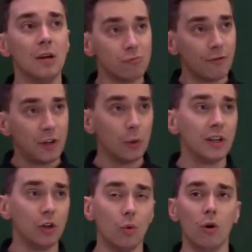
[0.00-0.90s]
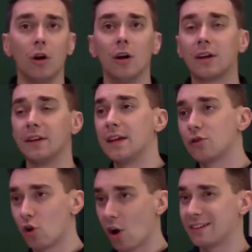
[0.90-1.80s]
reviewing your work and then
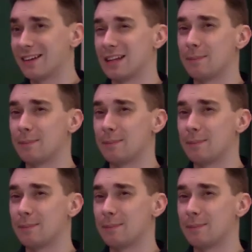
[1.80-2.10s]
trying to get